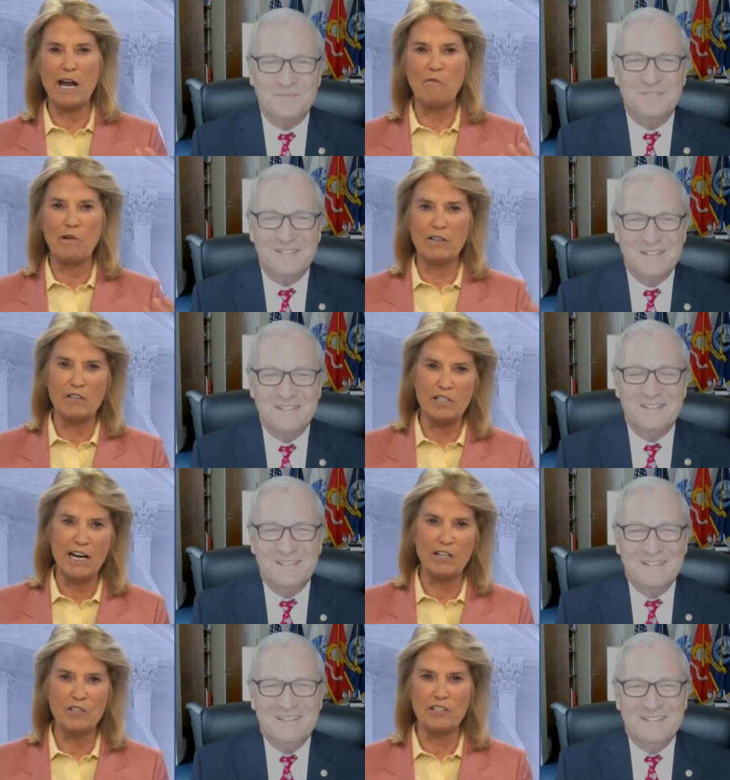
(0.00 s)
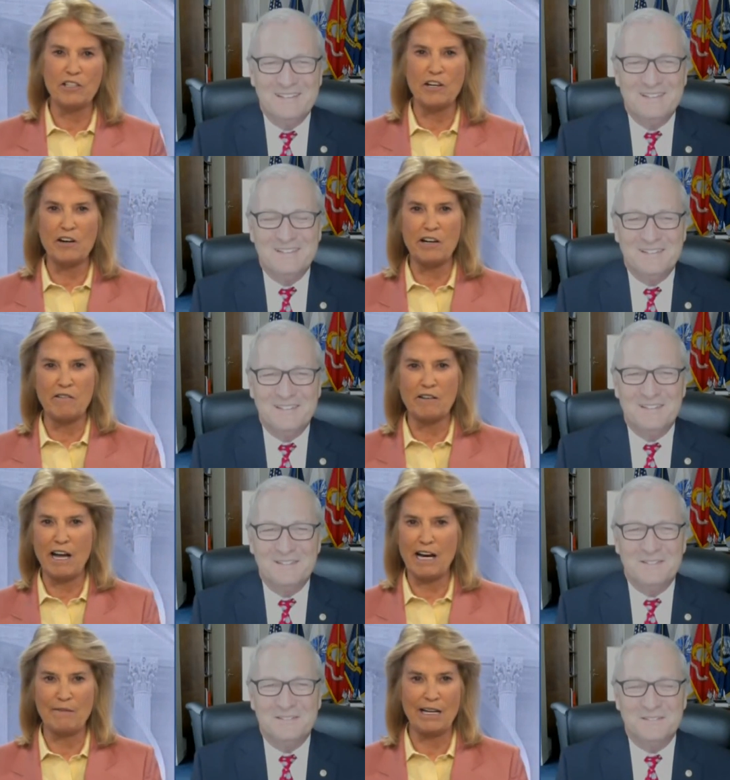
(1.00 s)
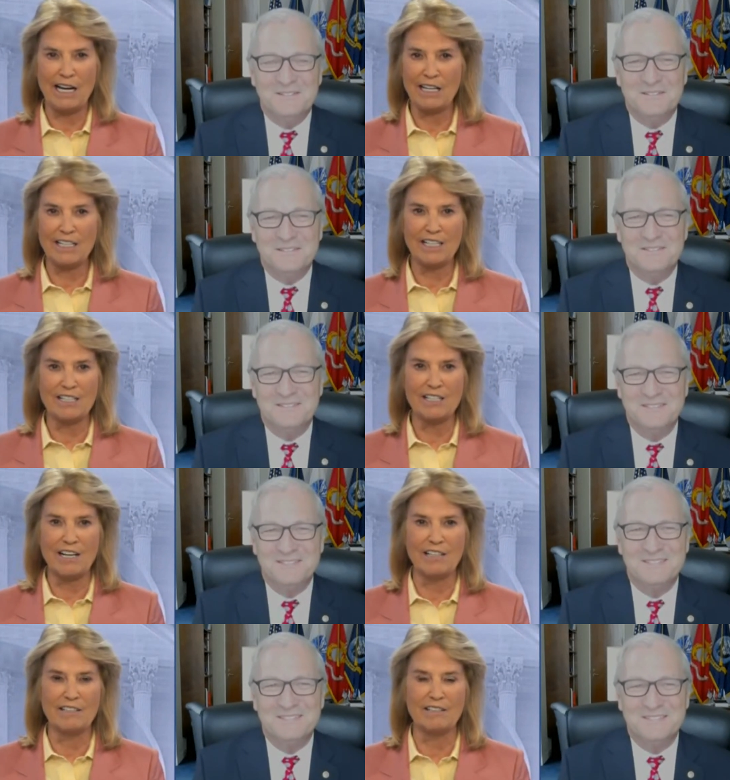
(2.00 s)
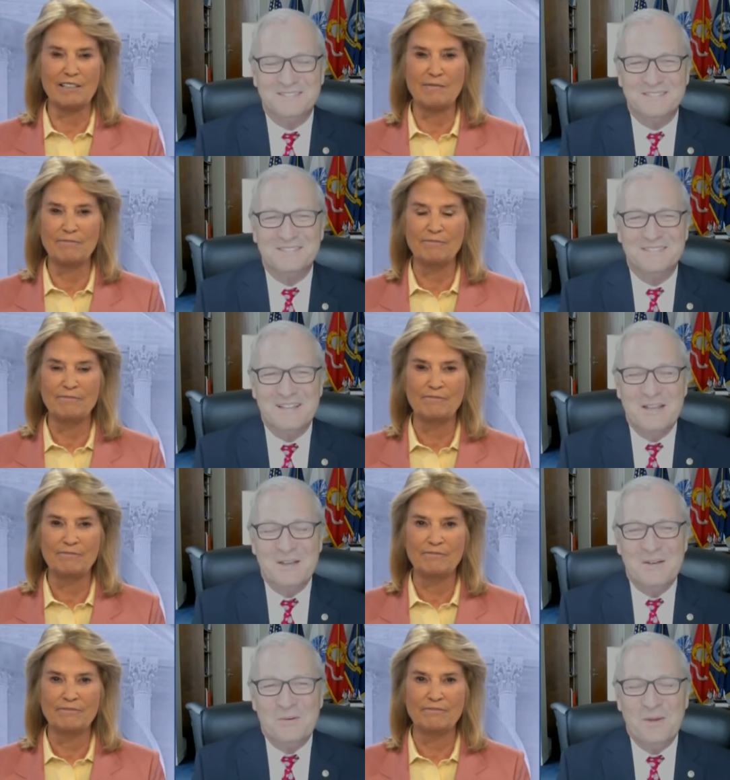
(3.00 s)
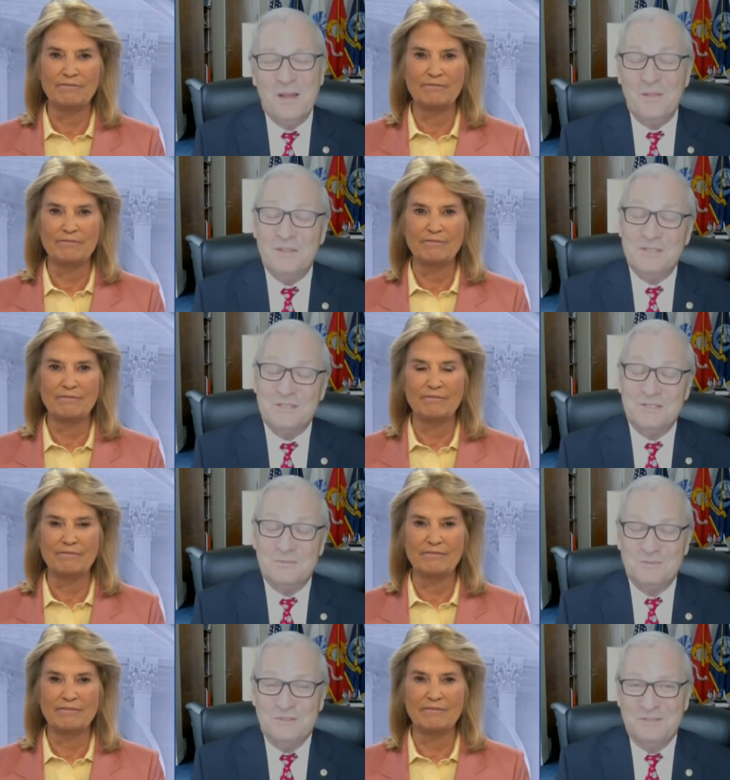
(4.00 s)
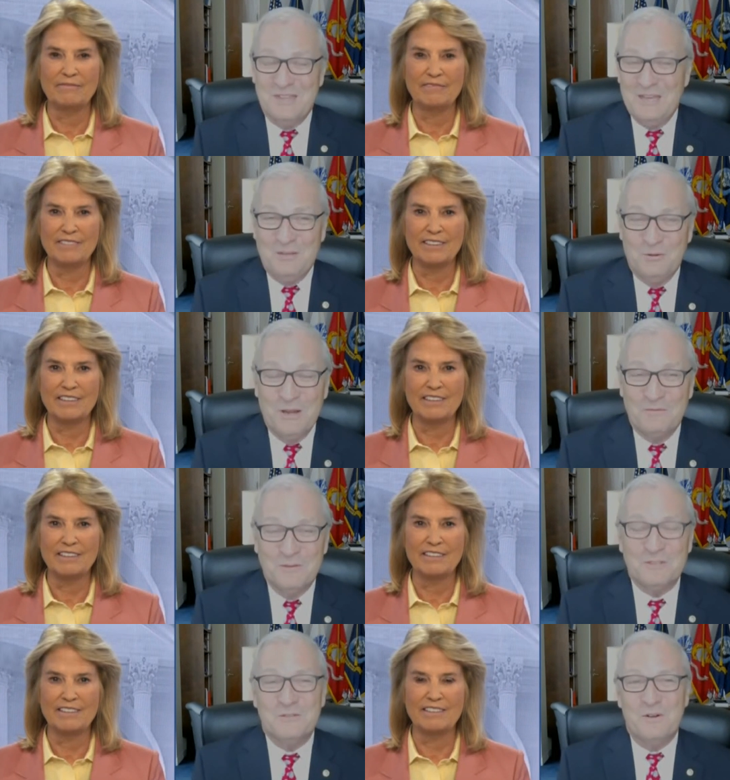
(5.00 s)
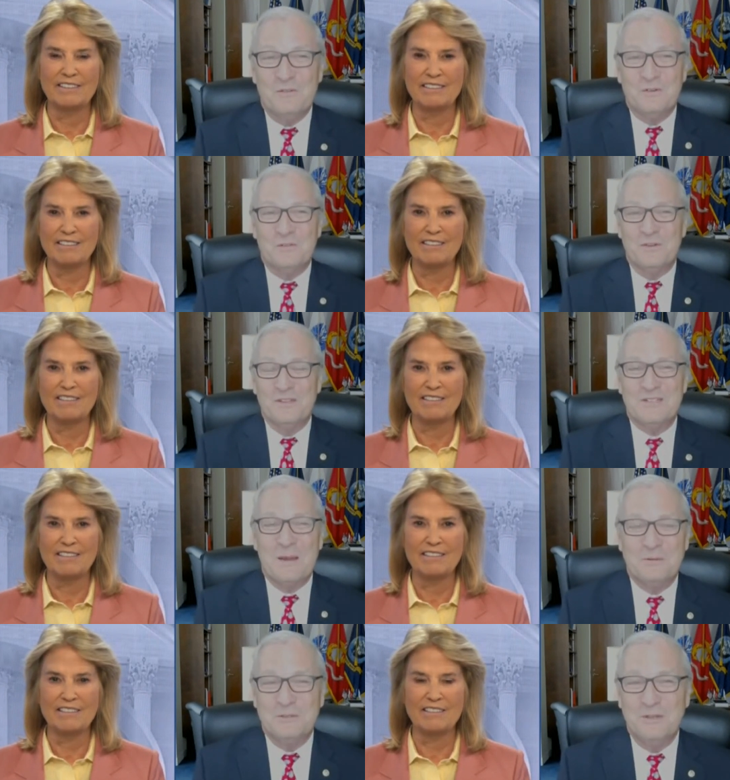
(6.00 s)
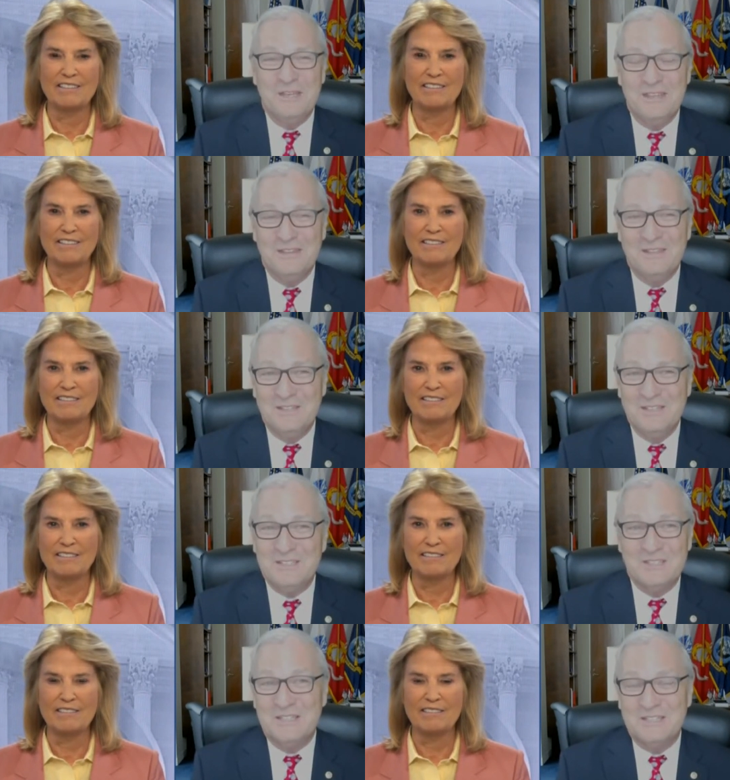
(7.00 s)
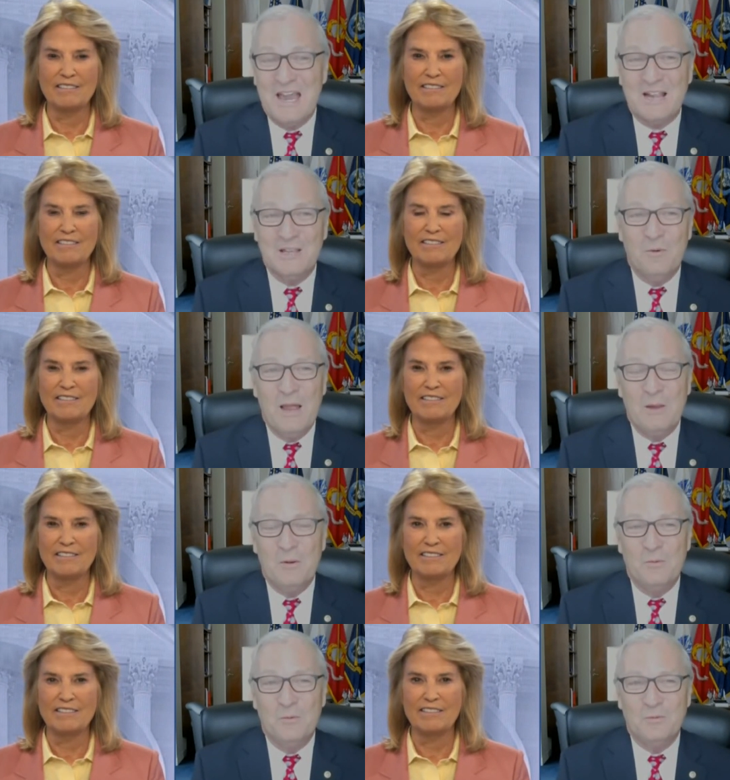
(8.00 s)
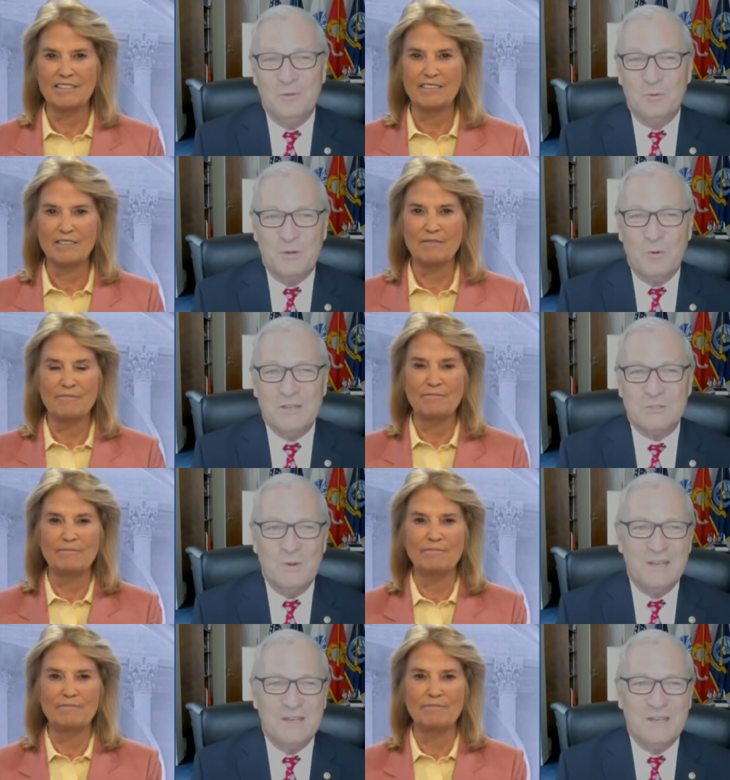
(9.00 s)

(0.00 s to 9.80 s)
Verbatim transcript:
Speaker 1: whether it's national security or not? I mean, how do they decide this?
Speaker 2: Well, this is, thank you, Greta, first of all, for, for this opportunity. This is exactly why the request went